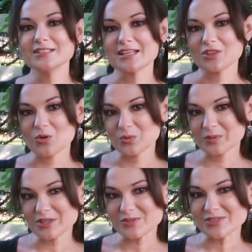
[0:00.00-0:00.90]
take the hole
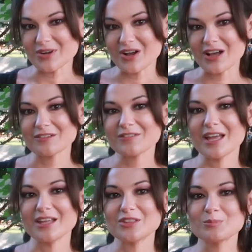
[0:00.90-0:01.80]
reducer off,
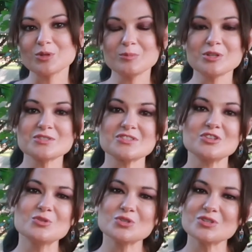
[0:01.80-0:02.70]
and the bluebirds
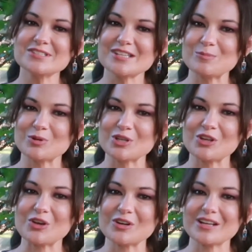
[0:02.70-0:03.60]
usually stay pretty
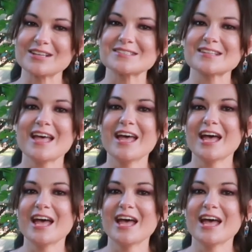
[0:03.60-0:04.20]
curious,